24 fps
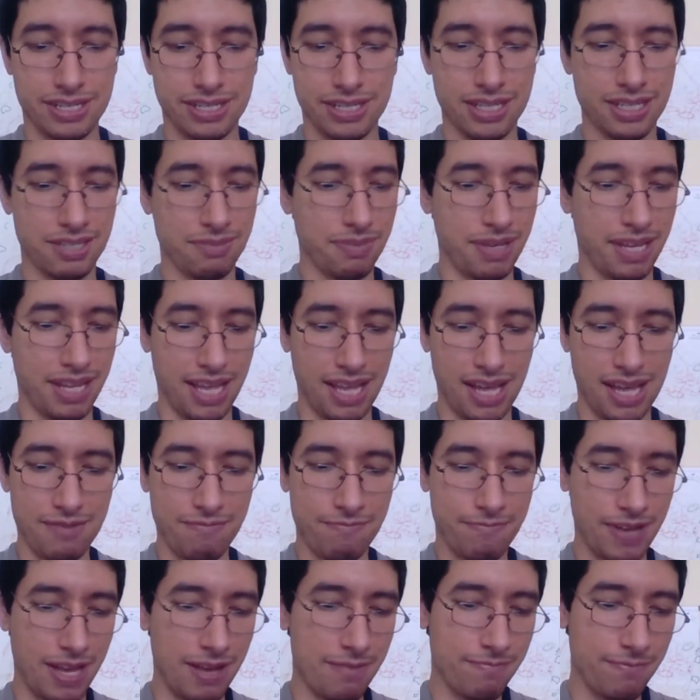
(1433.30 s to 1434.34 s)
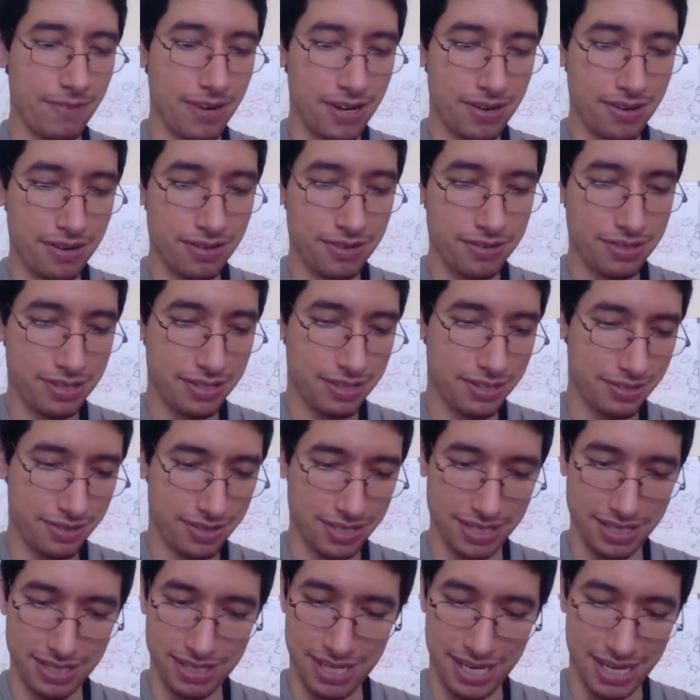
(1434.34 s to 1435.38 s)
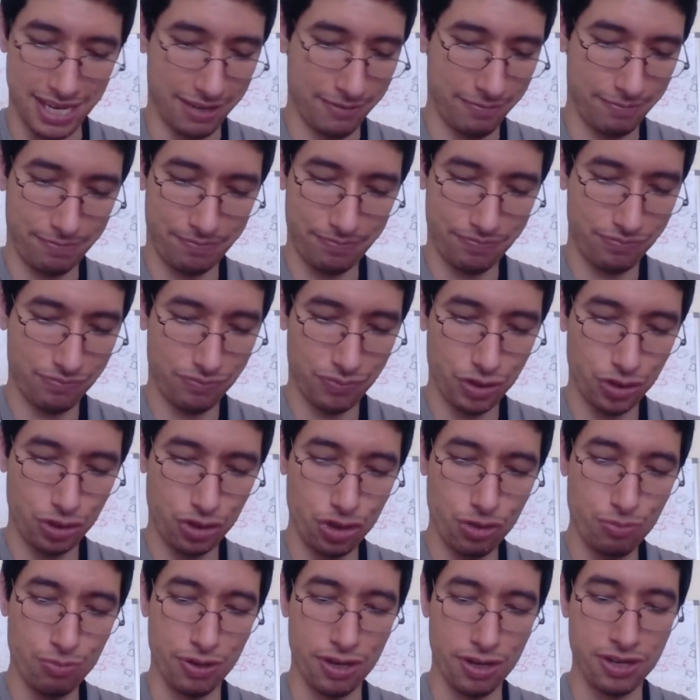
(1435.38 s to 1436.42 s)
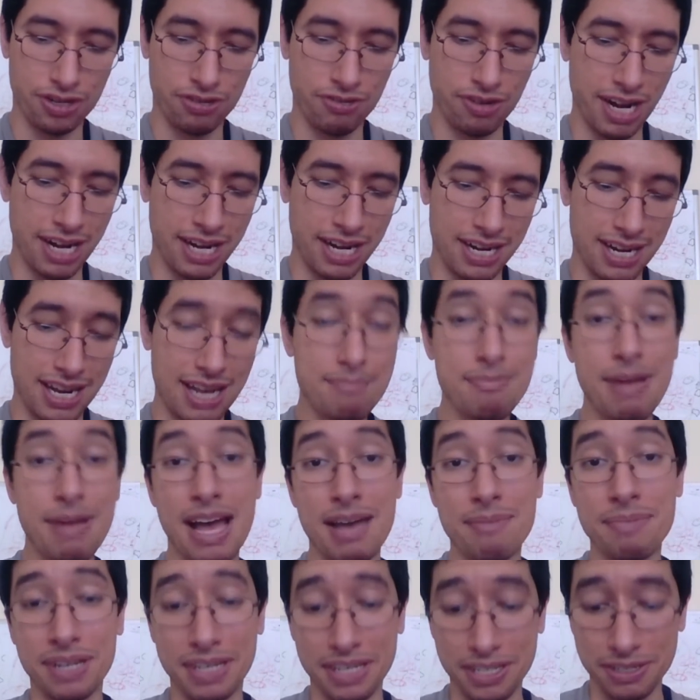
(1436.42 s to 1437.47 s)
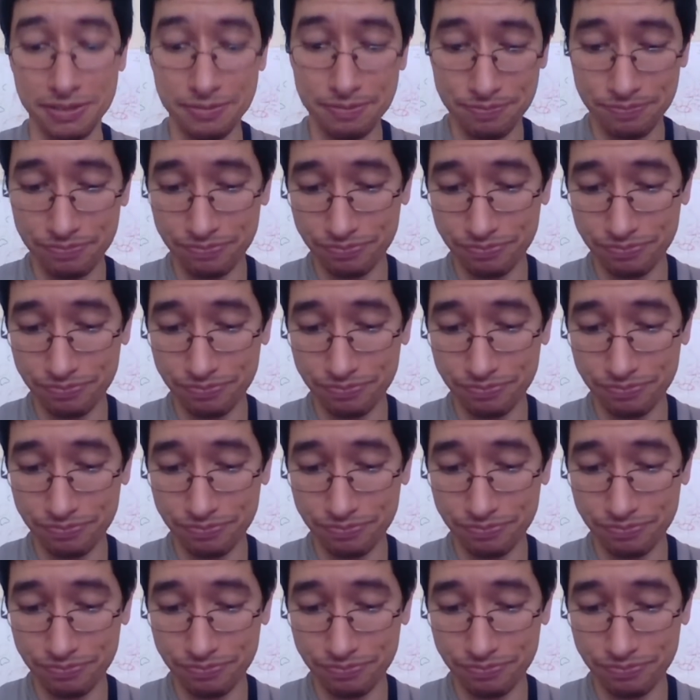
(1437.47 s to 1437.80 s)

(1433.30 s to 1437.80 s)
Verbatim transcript: Because man, Am Ampharos just like super underrated in my opinion.